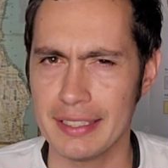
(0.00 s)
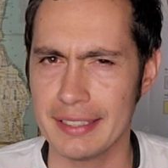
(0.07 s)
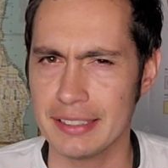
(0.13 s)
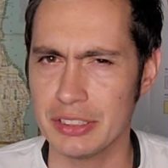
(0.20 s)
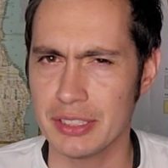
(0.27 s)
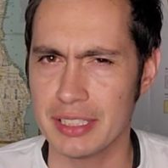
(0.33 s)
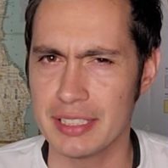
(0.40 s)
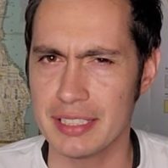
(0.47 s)

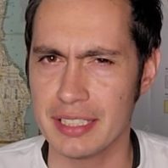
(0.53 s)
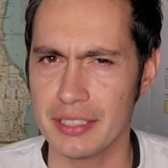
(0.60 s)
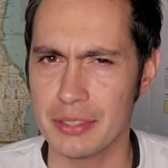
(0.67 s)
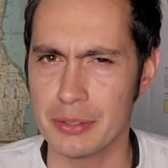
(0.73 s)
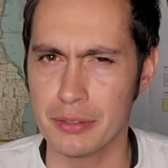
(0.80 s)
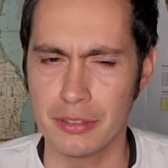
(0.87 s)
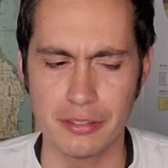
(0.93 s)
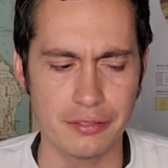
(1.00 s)
interesting
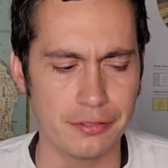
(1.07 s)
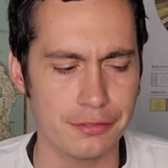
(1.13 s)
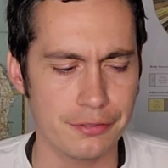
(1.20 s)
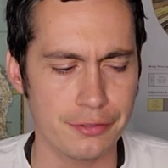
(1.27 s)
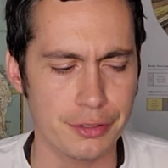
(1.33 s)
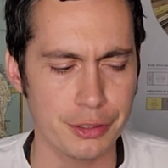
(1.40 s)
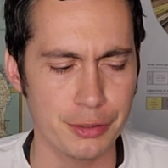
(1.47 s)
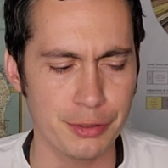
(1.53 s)
sort of
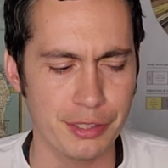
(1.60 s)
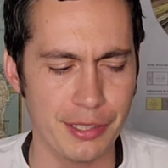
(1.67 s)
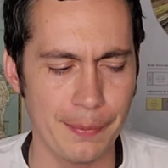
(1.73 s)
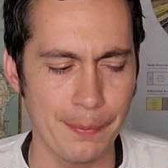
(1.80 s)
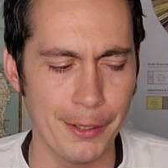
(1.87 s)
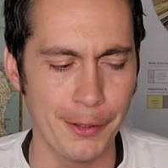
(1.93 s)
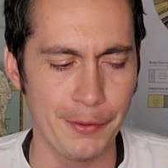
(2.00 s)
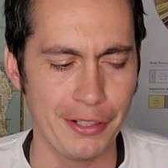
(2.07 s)
fruit
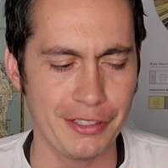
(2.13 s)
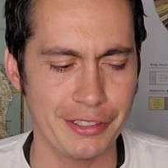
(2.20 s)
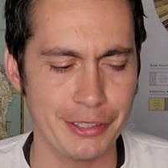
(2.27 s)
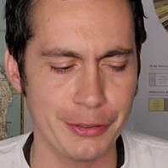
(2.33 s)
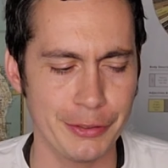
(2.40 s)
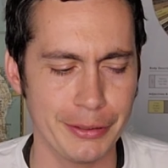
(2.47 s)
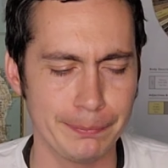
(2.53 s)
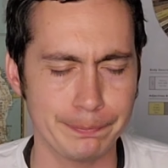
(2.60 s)
component
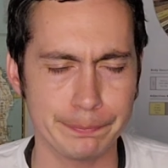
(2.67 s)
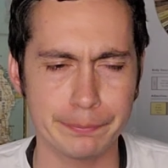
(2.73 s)
to it.